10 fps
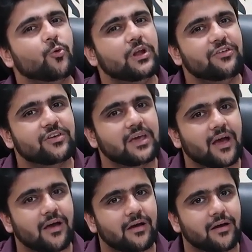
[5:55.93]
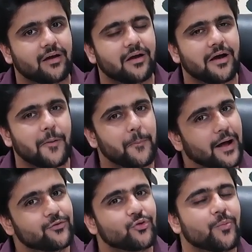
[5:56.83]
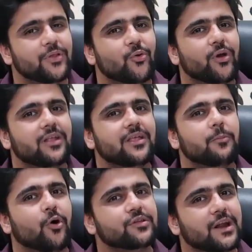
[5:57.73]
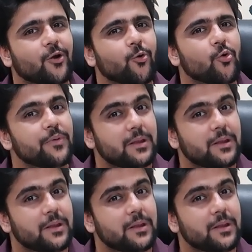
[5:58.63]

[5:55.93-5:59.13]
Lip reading: Among those 500, many will understand my points